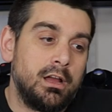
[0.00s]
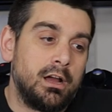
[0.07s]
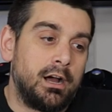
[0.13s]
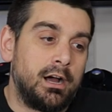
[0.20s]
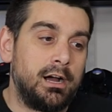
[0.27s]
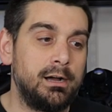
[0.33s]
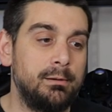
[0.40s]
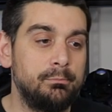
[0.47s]

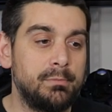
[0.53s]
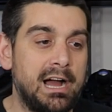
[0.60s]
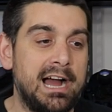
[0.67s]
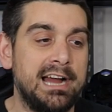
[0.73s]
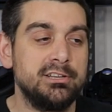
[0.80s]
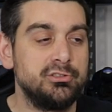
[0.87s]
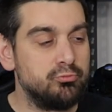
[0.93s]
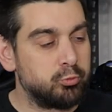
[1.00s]

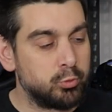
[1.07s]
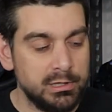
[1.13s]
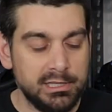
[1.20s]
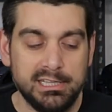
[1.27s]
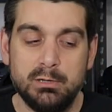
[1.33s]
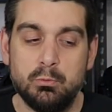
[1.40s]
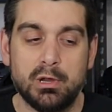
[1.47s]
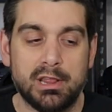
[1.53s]
I
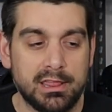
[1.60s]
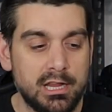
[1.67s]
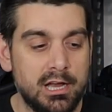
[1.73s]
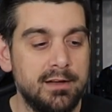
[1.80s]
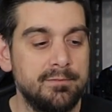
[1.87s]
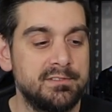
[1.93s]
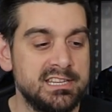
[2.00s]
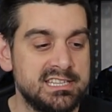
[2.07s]
really would
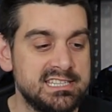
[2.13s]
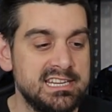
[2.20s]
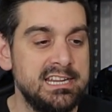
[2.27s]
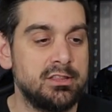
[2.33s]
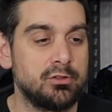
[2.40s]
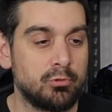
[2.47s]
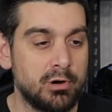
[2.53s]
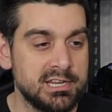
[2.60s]
love to
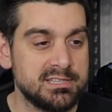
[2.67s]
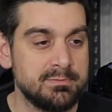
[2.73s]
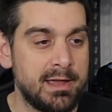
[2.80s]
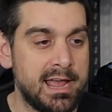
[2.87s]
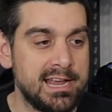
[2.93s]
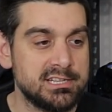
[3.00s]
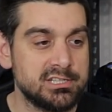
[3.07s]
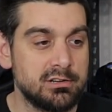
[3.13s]
see
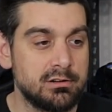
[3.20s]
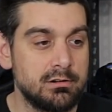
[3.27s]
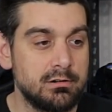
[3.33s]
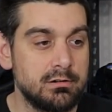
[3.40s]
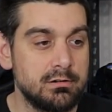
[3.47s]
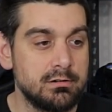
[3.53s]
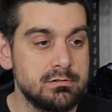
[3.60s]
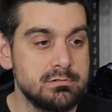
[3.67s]

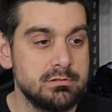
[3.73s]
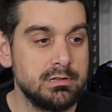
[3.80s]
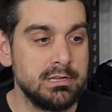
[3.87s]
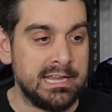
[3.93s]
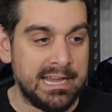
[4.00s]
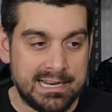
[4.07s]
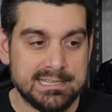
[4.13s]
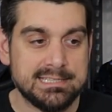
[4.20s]
Thrustmaster
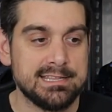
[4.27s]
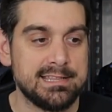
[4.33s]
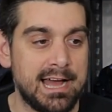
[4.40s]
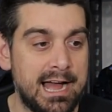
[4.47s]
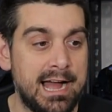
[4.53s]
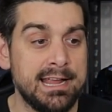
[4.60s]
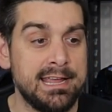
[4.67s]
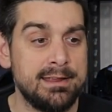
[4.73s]
get into the
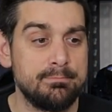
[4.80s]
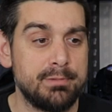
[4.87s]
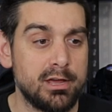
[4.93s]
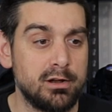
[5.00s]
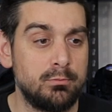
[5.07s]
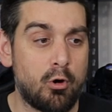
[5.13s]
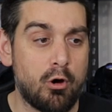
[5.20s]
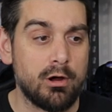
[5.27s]
high-end
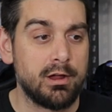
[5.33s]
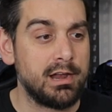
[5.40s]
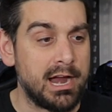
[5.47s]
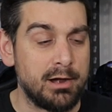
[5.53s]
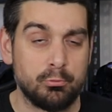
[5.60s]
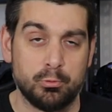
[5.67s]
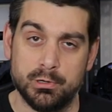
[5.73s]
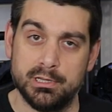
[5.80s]
pedal market. I
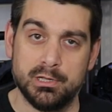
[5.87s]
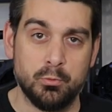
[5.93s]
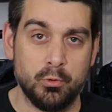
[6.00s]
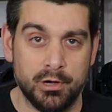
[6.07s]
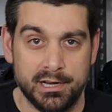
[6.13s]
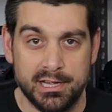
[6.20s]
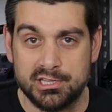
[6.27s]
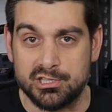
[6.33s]
really
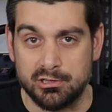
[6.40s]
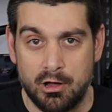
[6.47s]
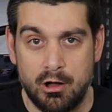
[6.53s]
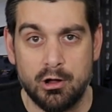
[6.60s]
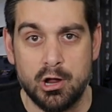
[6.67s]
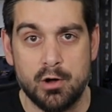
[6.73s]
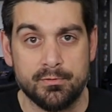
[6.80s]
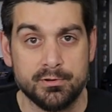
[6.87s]
would. It's
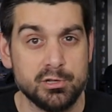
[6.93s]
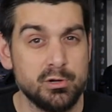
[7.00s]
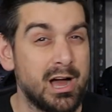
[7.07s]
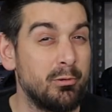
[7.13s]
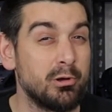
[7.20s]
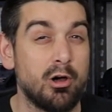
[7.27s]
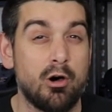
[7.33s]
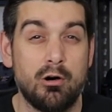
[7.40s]
long overdue. I
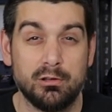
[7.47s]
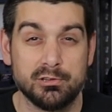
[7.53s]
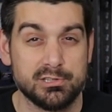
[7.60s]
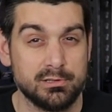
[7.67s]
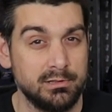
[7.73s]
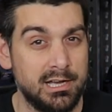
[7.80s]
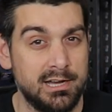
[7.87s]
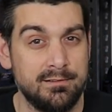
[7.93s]
would
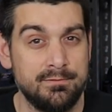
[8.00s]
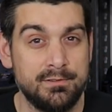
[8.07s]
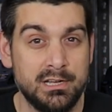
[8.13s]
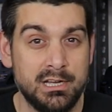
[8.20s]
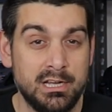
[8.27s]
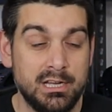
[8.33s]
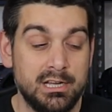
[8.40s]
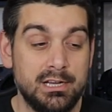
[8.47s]
also love
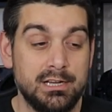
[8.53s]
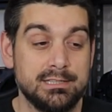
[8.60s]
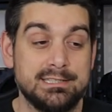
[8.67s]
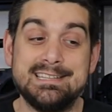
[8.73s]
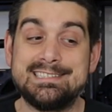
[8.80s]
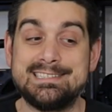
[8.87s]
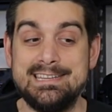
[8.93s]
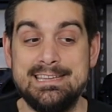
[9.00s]

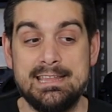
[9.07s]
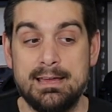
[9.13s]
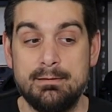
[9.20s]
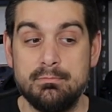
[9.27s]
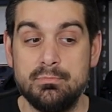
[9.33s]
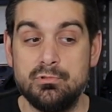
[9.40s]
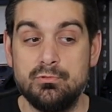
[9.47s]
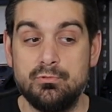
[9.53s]
to see
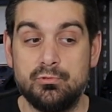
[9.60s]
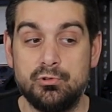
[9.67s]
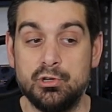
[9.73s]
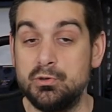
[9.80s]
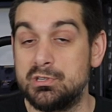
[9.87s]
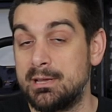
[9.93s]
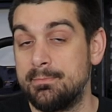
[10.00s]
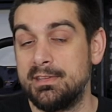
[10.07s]
them
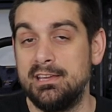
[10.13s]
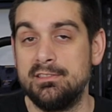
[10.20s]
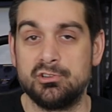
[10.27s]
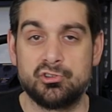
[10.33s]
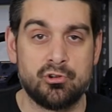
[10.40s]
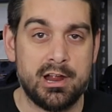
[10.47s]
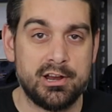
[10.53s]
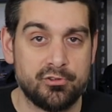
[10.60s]
do something in the
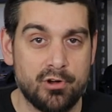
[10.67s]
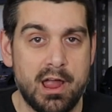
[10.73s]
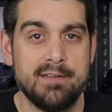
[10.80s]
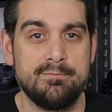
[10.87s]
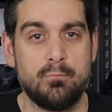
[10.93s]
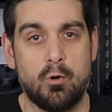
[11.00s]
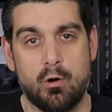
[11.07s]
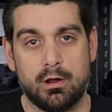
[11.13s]
direct
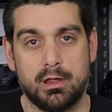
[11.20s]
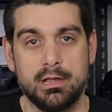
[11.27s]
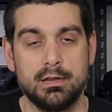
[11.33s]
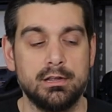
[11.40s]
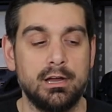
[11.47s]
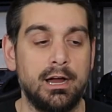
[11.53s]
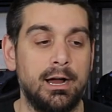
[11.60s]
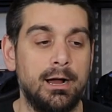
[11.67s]
drive market.
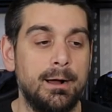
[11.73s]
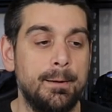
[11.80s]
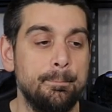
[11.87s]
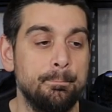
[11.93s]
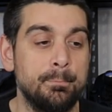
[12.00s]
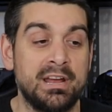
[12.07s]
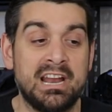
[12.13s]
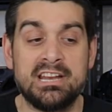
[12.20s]

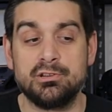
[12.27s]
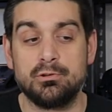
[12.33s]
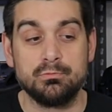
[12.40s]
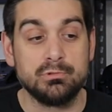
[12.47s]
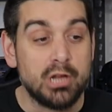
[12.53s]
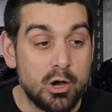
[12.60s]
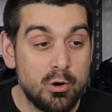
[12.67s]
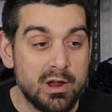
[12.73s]
But I don't
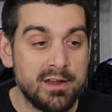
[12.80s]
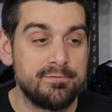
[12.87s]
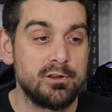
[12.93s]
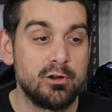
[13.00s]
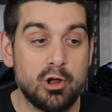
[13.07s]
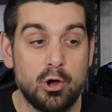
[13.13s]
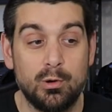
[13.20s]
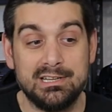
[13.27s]
know if
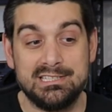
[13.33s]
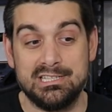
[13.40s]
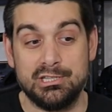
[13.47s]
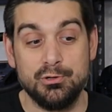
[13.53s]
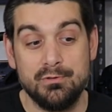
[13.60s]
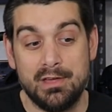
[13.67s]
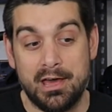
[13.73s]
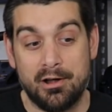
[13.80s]
they're going to
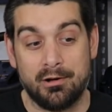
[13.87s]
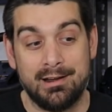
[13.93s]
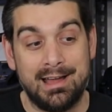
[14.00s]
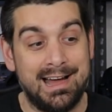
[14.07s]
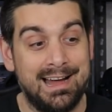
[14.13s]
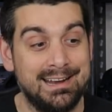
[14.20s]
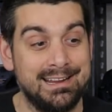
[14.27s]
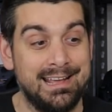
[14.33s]
do that or
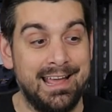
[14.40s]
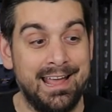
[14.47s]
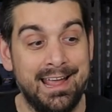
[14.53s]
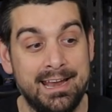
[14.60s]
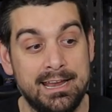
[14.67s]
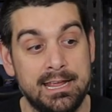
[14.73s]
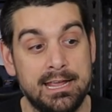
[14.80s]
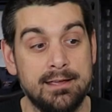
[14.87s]
not.
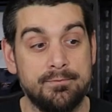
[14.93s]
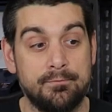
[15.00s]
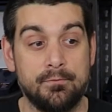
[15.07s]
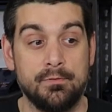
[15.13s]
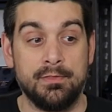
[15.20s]
And if